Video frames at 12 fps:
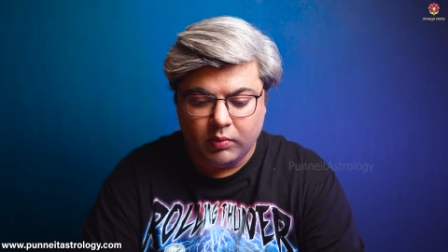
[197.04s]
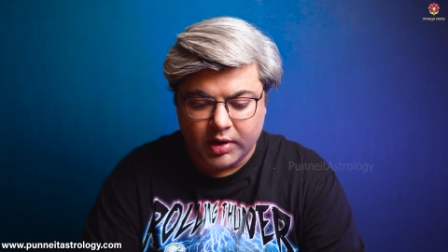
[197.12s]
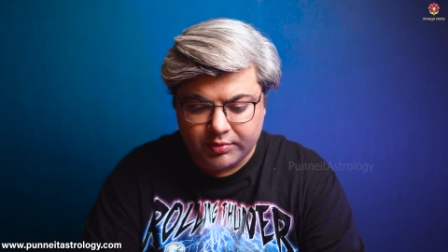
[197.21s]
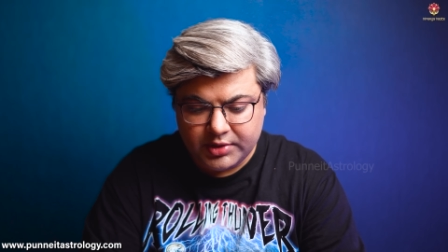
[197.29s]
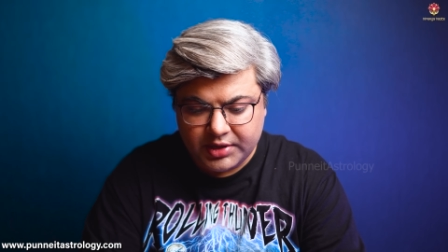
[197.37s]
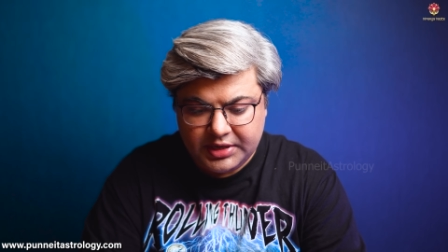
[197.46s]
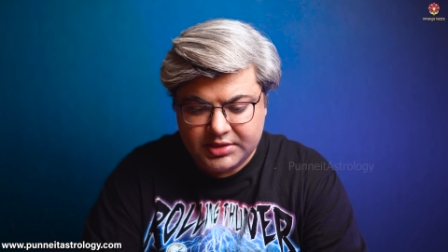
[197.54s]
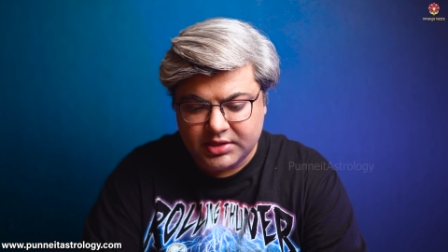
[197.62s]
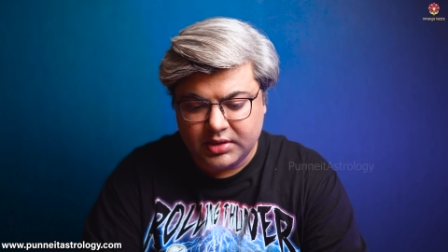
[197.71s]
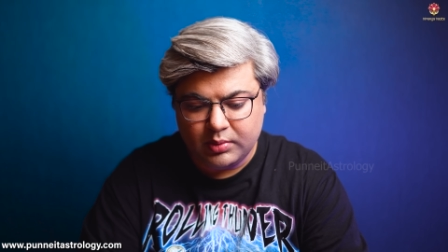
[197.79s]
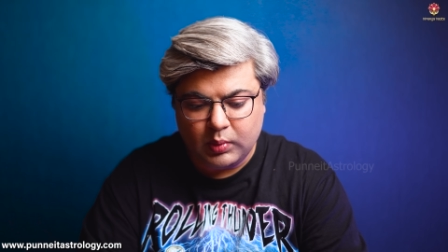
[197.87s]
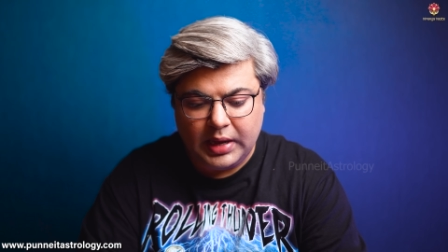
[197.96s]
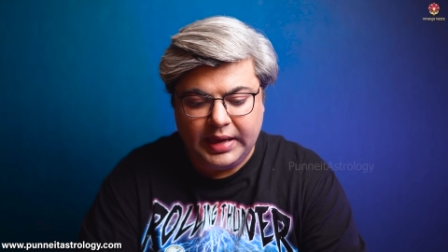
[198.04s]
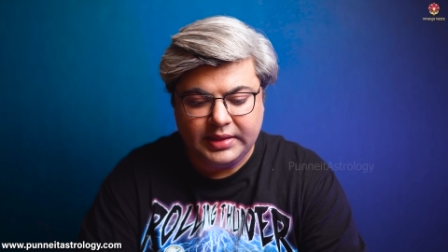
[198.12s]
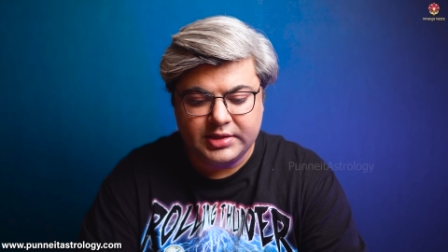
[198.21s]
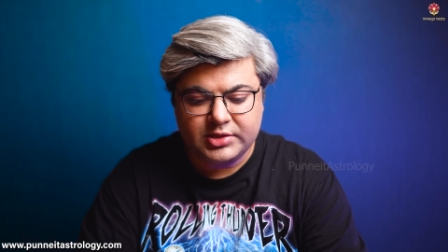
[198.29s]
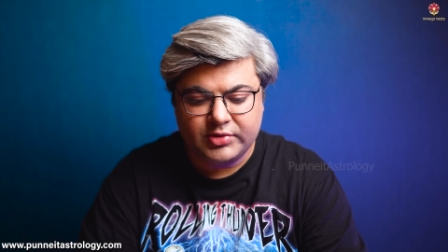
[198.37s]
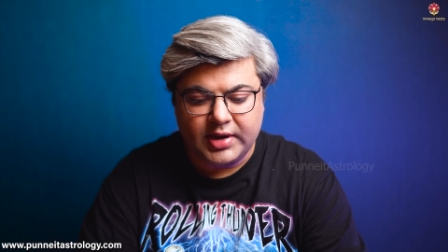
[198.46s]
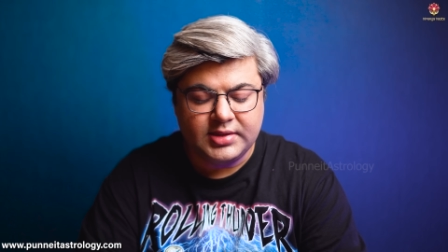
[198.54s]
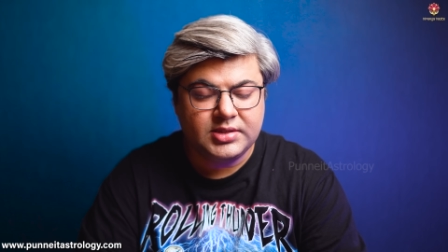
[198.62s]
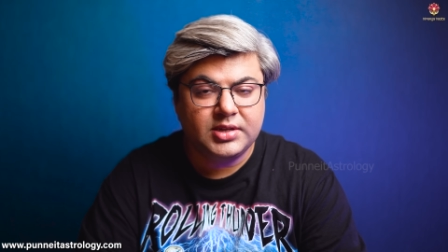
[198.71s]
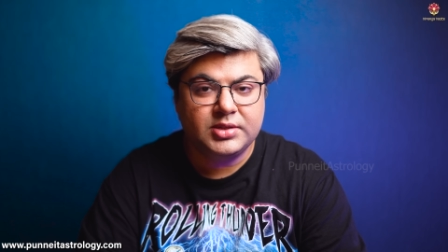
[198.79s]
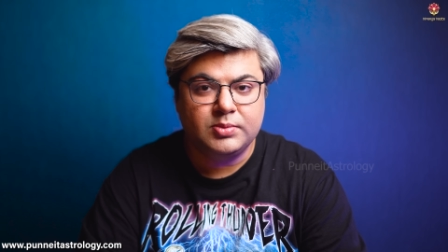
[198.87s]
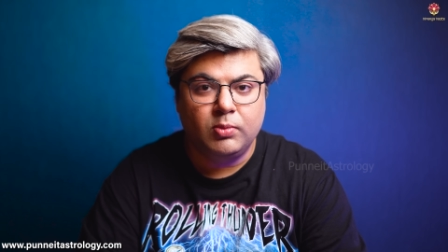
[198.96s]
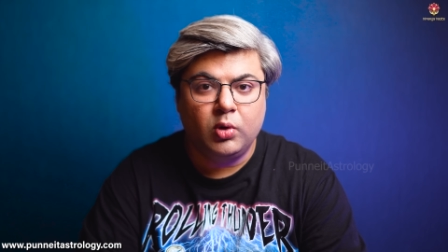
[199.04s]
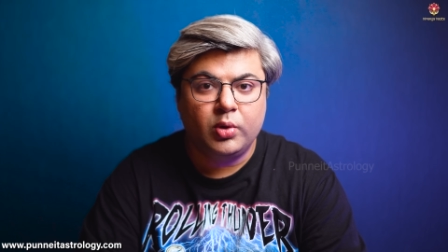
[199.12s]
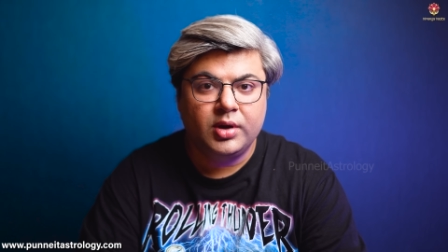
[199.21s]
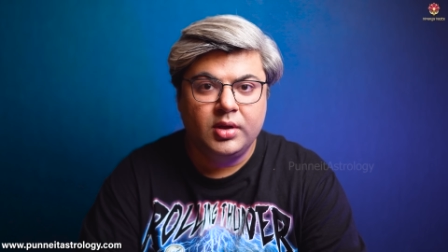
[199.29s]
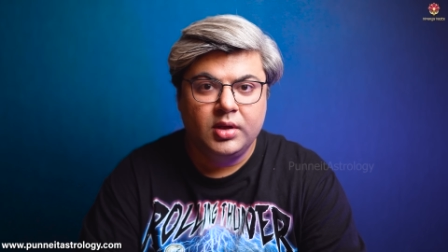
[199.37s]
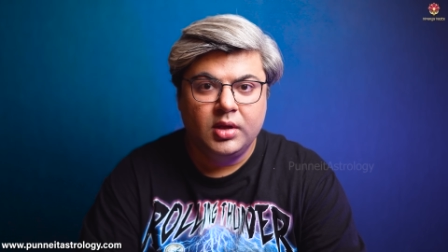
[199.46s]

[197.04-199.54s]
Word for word: One of the reasons why this transit is more